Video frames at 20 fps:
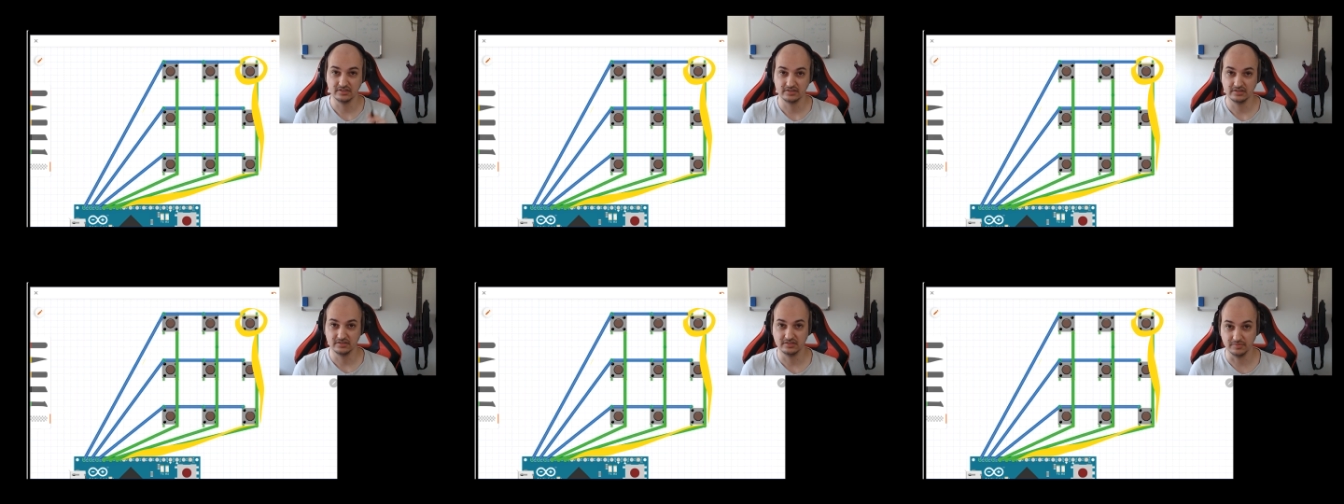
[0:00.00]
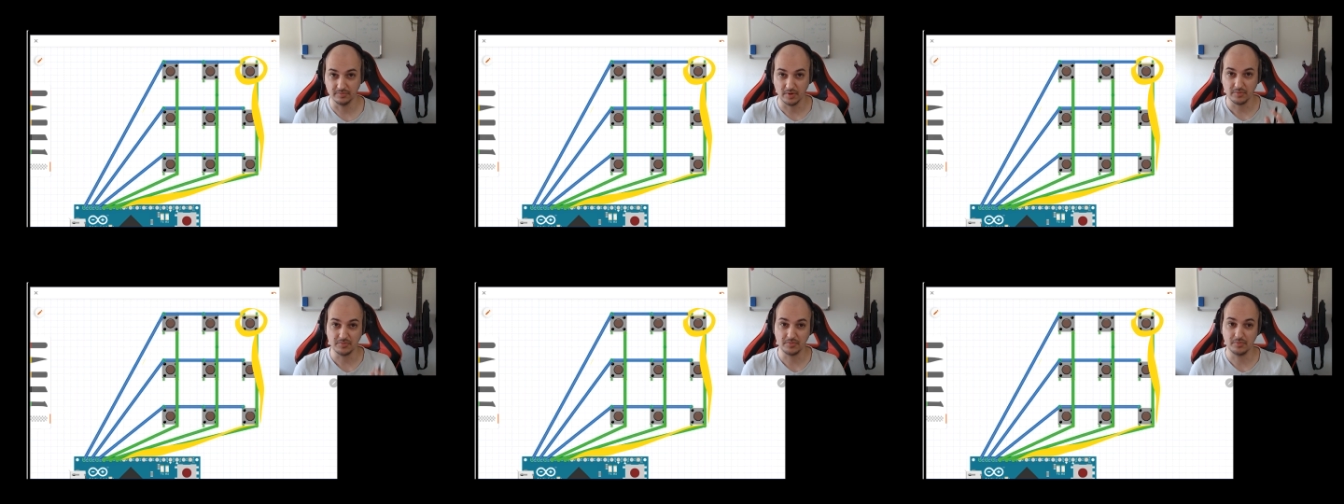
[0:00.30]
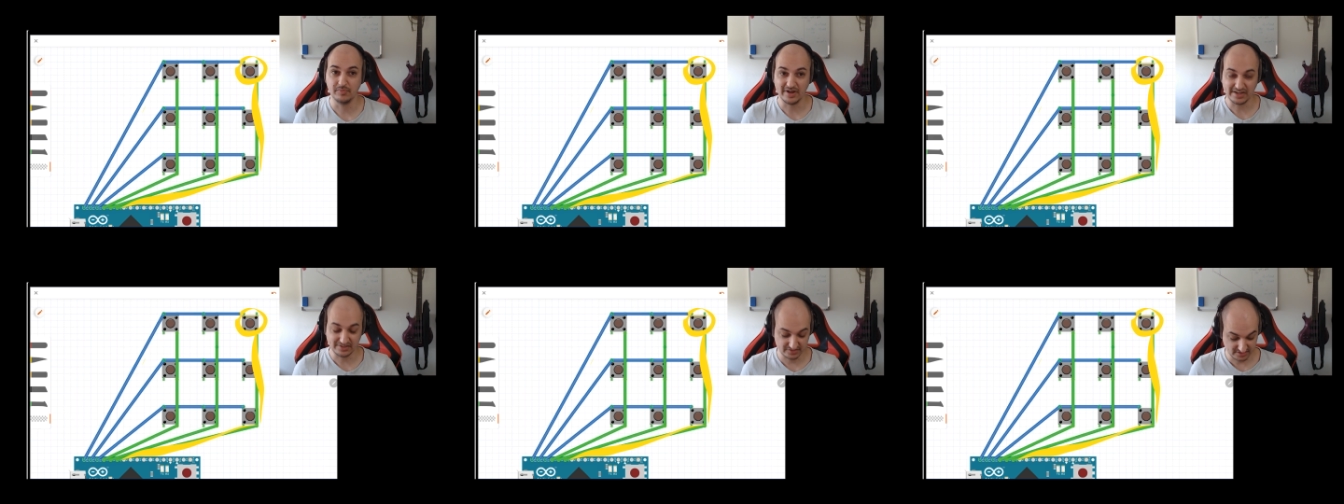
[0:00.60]
The moment we
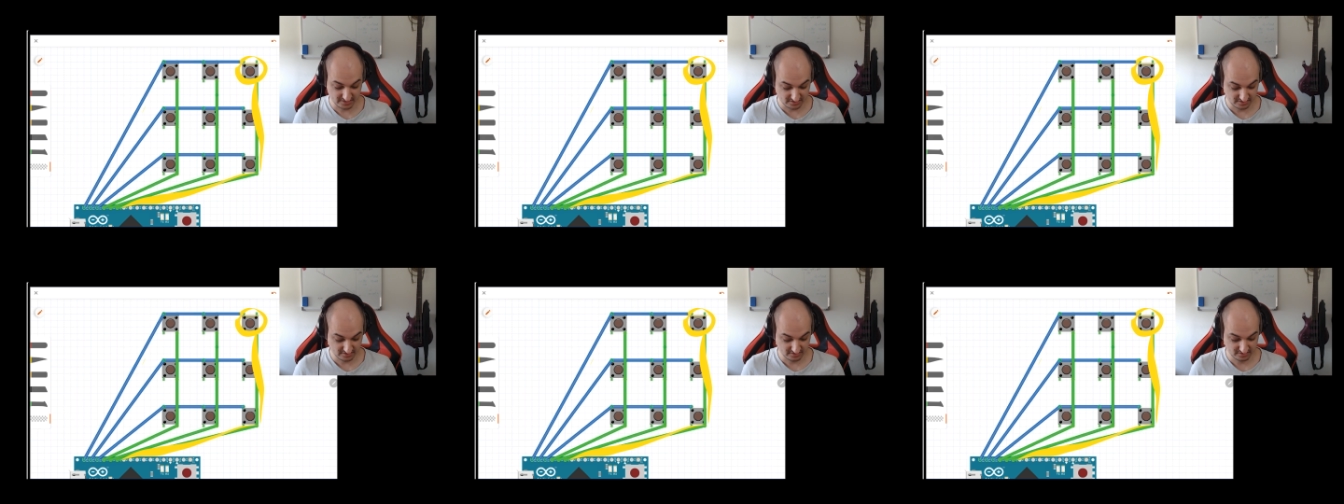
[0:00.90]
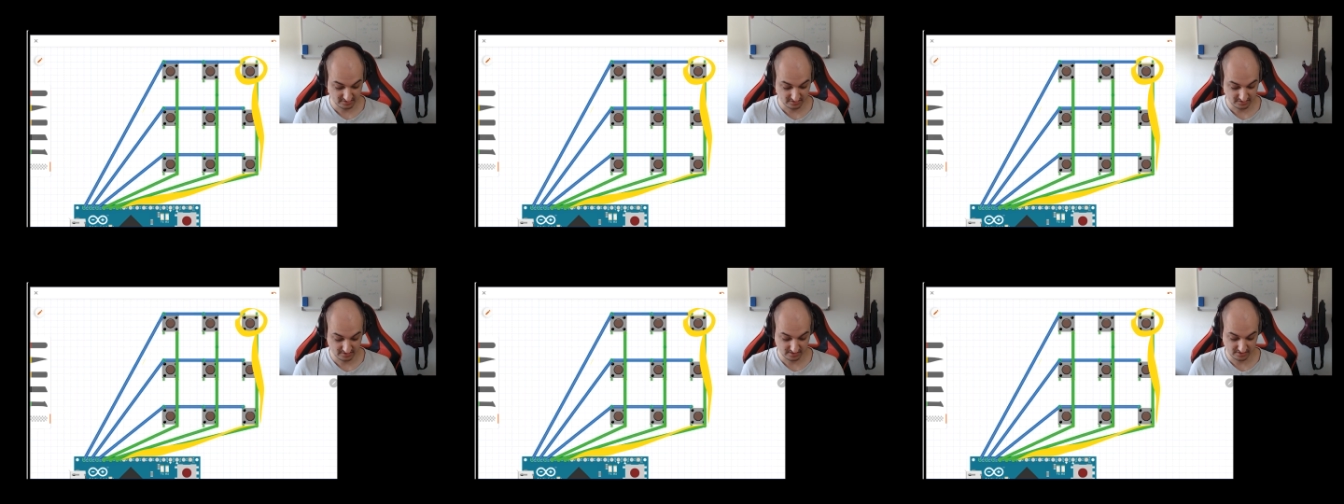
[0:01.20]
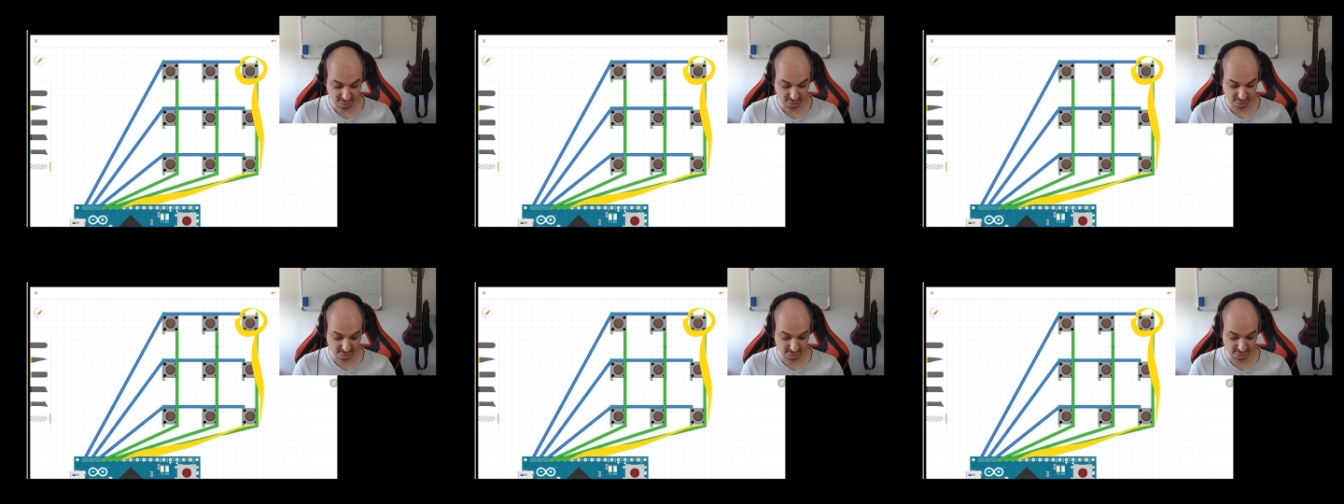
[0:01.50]
press it,
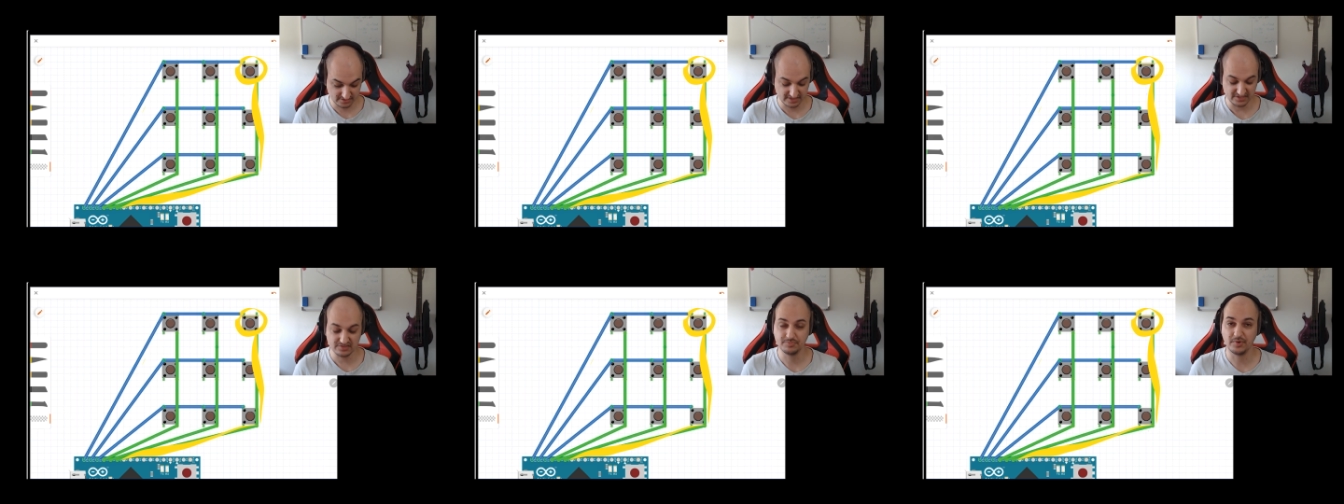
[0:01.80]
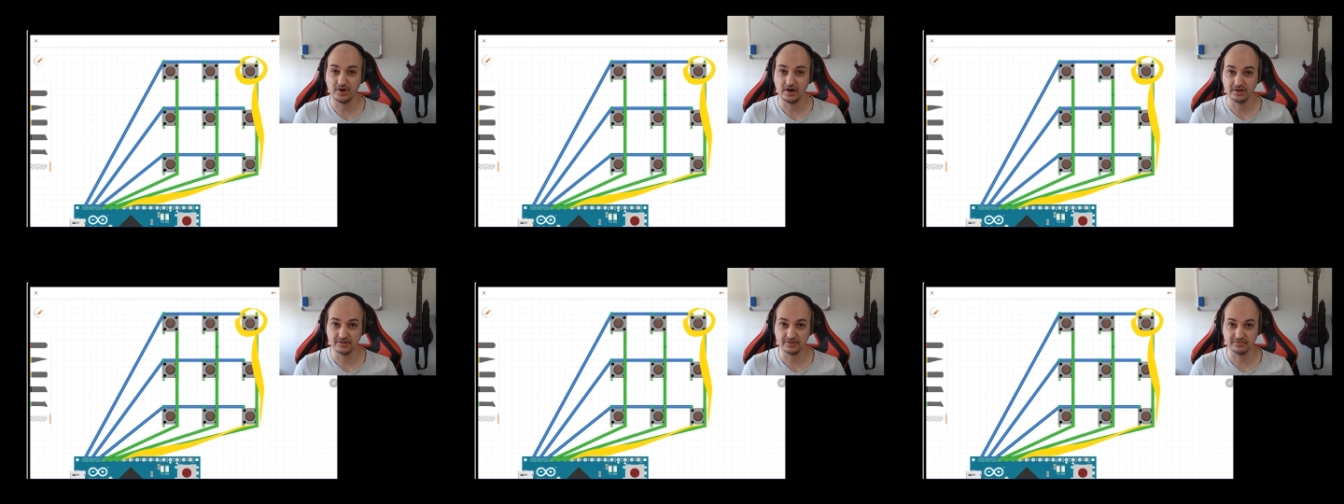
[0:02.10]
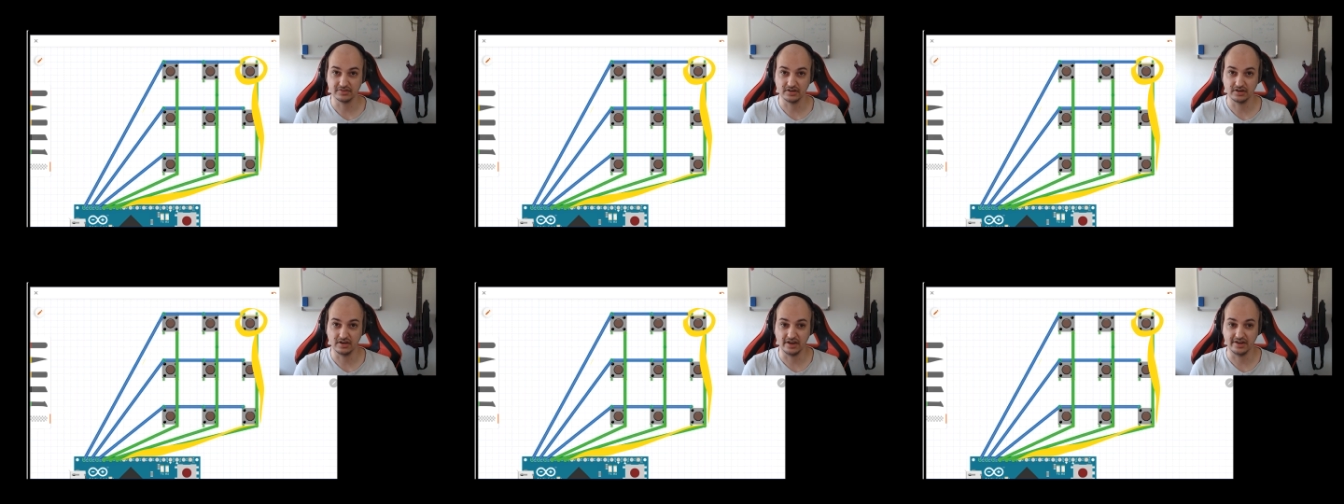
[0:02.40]
this part of the
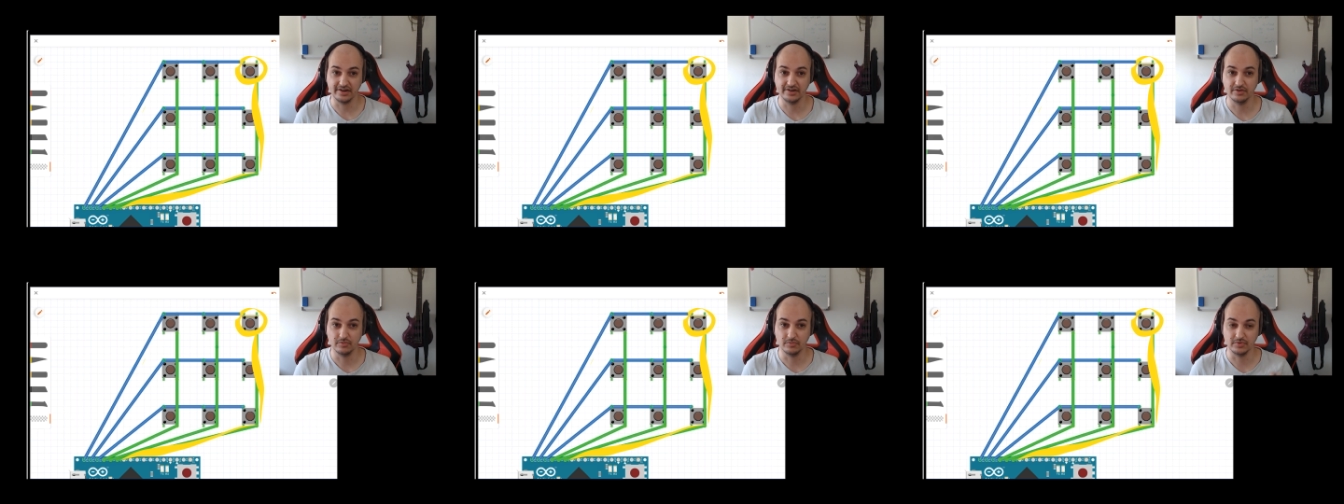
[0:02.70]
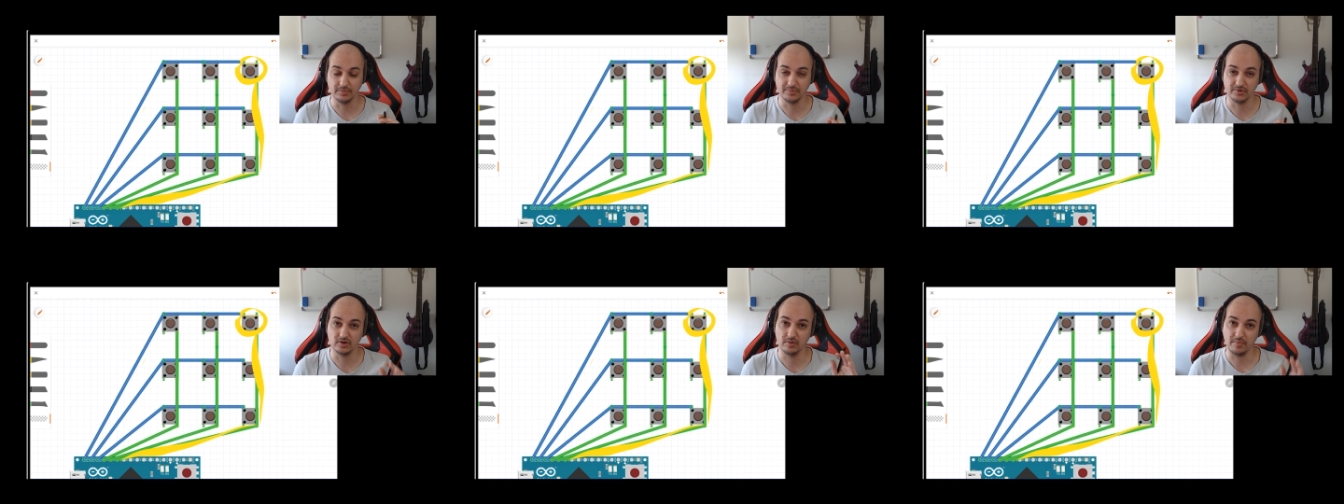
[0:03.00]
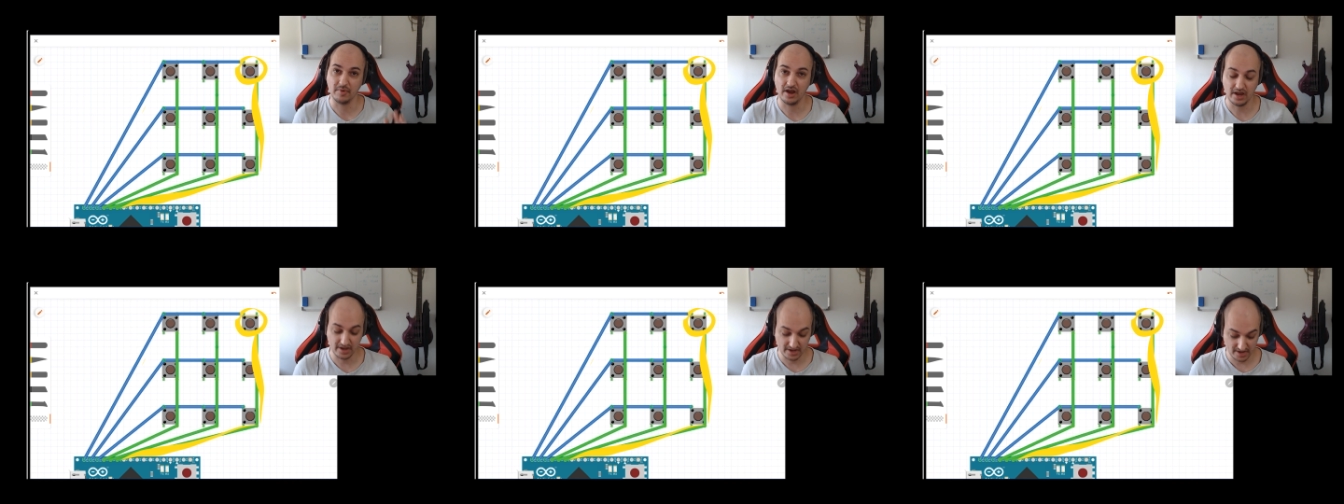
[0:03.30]
line will become
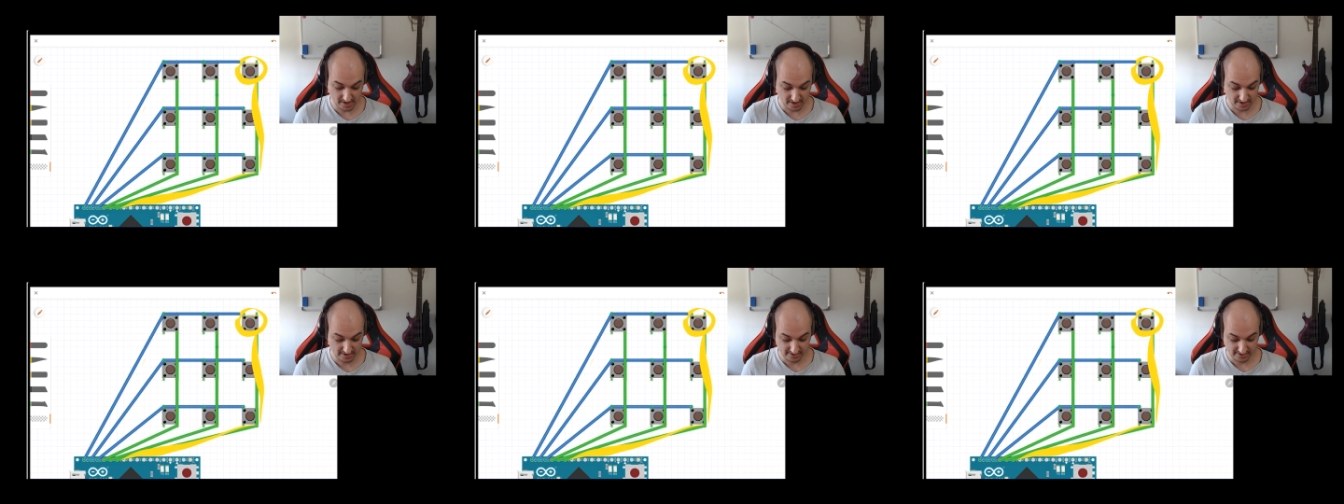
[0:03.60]
high